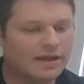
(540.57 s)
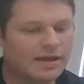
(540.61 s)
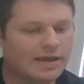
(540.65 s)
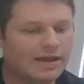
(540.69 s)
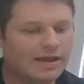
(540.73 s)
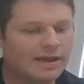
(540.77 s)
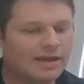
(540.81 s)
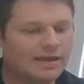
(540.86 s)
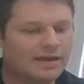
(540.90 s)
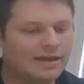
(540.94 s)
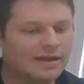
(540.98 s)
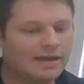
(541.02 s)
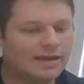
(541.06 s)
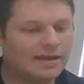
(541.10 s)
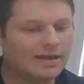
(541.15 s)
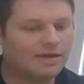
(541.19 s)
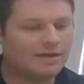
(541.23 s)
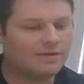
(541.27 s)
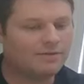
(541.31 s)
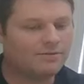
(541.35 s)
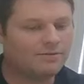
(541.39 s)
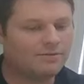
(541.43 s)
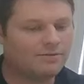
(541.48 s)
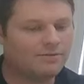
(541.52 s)
And
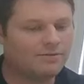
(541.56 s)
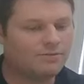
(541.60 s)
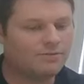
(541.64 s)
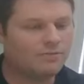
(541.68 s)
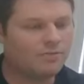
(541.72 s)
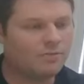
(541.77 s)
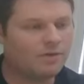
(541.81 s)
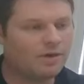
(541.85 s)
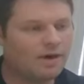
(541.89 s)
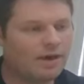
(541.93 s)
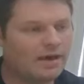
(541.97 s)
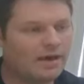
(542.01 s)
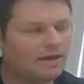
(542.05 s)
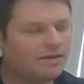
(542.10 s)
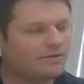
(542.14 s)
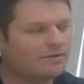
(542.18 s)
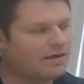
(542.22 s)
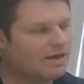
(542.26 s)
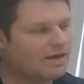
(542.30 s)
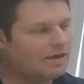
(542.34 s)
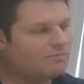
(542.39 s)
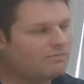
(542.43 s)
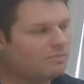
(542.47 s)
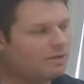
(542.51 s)
if we hadn't have
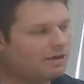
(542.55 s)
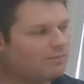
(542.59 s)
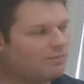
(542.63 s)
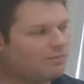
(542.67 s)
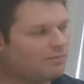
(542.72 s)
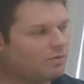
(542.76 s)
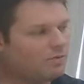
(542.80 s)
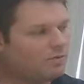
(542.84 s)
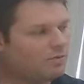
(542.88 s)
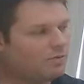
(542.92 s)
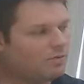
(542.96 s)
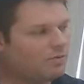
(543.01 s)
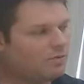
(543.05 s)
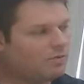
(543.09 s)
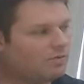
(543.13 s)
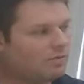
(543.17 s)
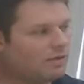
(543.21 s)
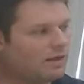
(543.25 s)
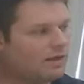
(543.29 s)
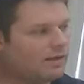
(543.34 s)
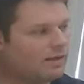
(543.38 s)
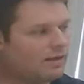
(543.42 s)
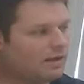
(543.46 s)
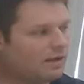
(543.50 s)
had people
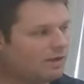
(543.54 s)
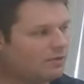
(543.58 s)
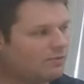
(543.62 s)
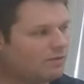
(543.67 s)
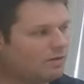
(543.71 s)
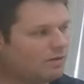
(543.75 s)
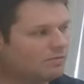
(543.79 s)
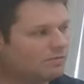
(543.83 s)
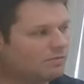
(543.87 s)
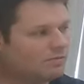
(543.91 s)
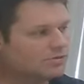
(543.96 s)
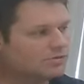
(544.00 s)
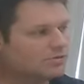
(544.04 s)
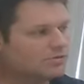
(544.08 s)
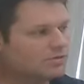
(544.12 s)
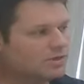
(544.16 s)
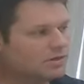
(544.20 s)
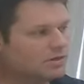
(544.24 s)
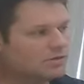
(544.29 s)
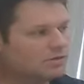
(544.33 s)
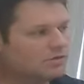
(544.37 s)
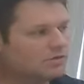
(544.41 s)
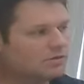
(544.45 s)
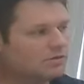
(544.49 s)
like Ed Roberts or
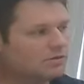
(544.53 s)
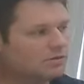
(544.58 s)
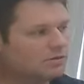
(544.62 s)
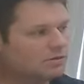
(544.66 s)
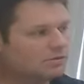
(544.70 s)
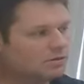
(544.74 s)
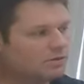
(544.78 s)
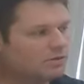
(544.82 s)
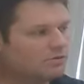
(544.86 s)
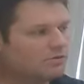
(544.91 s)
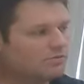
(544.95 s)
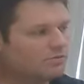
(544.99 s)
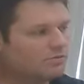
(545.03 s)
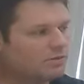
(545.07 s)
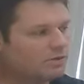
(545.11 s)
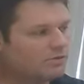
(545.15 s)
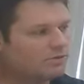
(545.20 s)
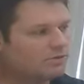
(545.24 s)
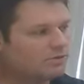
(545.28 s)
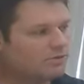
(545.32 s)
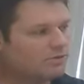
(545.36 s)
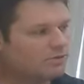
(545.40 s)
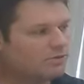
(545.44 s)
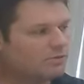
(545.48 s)
Justin Dart, those
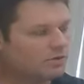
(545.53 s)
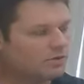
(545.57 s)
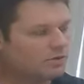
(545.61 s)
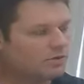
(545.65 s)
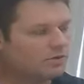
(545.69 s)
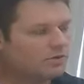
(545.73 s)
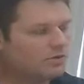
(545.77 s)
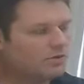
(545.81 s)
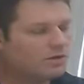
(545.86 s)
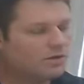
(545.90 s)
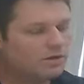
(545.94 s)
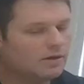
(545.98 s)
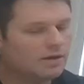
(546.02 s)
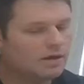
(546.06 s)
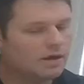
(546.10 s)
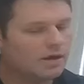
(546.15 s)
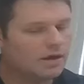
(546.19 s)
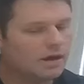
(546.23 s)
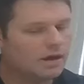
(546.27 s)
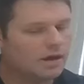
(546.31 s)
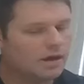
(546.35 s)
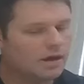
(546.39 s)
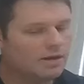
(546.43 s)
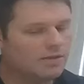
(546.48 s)
folks who were
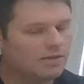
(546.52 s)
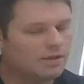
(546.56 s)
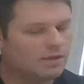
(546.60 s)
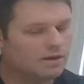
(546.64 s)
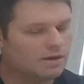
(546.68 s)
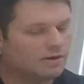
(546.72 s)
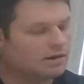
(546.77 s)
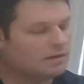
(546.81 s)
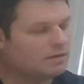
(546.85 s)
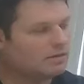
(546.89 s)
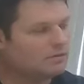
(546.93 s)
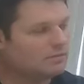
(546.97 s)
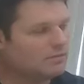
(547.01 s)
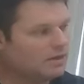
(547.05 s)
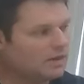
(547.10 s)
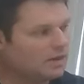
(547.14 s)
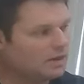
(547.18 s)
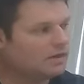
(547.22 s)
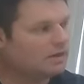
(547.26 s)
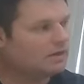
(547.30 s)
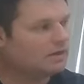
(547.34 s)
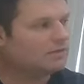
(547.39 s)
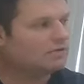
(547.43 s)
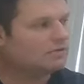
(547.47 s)
there in the
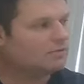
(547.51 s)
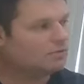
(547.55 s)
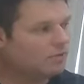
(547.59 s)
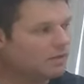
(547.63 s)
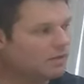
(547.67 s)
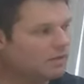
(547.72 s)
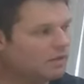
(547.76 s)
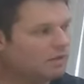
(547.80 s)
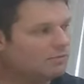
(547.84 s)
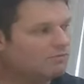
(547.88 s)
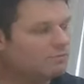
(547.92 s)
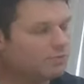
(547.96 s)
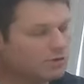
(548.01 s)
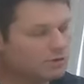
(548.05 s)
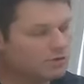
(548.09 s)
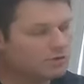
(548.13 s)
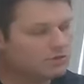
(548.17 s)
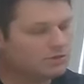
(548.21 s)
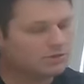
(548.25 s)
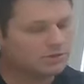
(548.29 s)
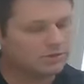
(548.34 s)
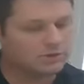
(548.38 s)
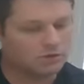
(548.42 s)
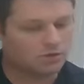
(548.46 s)
beginning and really
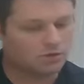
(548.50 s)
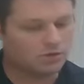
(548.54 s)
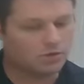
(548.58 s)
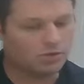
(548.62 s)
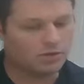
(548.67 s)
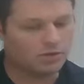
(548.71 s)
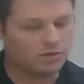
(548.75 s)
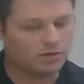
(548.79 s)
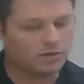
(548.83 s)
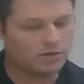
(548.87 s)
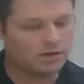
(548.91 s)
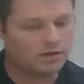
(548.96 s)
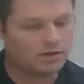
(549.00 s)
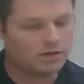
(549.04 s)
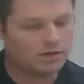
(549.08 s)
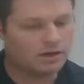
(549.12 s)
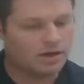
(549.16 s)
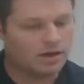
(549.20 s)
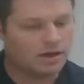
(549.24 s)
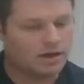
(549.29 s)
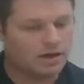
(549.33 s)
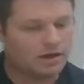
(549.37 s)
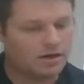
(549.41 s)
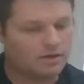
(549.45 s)
pushing toward
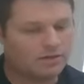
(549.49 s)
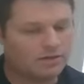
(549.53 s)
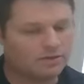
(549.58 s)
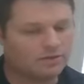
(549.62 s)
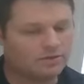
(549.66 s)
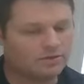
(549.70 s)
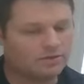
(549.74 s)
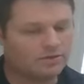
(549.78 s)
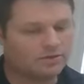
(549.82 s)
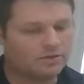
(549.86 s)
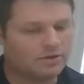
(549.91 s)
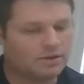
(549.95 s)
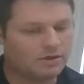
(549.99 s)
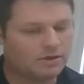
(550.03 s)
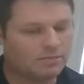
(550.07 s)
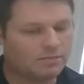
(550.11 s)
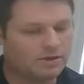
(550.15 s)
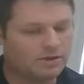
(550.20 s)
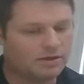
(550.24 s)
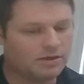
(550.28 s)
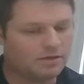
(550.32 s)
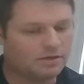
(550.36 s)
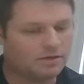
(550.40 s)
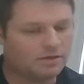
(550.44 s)
this
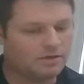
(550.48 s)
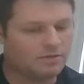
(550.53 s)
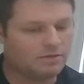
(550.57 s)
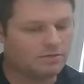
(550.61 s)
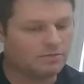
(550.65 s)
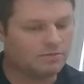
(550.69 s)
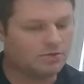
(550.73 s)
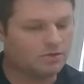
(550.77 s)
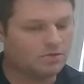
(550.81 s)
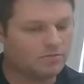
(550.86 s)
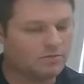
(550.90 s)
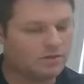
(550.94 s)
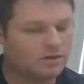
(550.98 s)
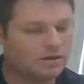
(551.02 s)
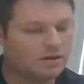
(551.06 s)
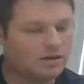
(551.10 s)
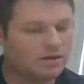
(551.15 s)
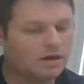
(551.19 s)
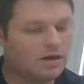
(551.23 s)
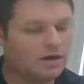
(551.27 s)
independent living movement,